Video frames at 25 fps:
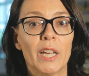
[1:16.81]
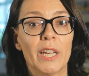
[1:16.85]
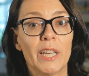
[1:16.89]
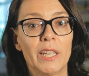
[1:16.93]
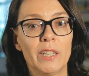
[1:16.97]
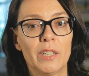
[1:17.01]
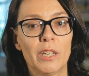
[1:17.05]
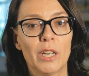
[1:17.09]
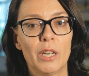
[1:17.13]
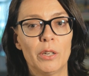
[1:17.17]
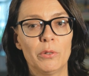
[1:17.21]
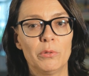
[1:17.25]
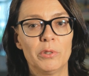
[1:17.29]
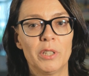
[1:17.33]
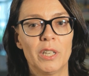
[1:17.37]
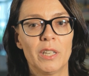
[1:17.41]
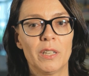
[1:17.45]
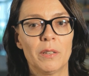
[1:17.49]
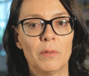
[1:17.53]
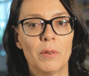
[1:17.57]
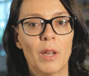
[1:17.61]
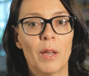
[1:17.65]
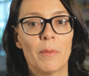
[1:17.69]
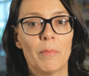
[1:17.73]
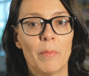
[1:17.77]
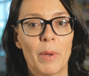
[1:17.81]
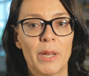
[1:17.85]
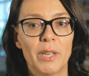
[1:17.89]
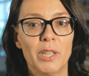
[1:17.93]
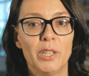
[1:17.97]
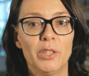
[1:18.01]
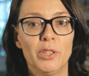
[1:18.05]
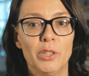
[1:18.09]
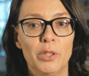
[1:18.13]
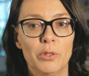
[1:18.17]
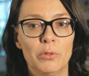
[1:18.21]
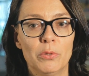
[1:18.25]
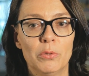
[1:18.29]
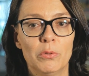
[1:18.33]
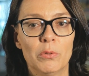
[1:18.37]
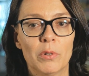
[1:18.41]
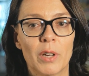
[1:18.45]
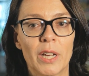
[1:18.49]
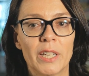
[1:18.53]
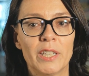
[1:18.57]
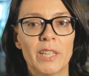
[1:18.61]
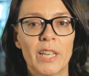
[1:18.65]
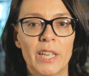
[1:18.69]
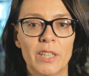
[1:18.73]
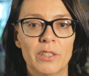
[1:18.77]
including many new
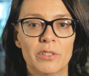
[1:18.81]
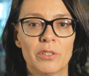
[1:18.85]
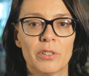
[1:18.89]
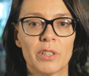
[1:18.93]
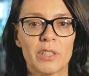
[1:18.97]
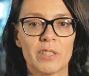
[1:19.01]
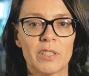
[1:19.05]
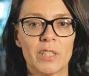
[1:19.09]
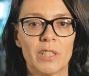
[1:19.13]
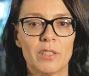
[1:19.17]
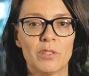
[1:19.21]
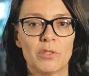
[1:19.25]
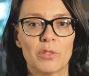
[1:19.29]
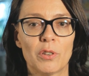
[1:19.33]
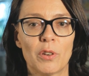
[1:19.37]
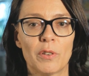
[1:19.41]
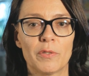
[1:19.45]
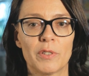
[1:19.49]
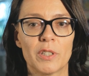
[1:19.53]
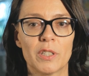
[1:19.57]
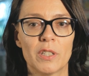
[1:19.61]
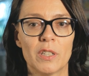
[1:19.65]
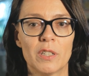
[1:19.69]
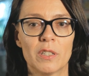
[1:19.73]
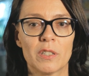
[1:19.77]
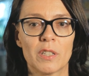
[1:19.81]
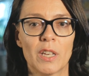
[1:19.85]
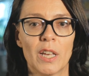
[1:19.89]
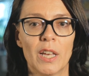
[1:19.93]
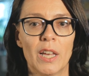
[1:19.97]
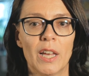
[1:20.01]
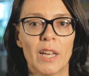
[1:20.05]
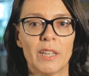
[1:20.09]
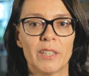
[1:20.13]
and interesting services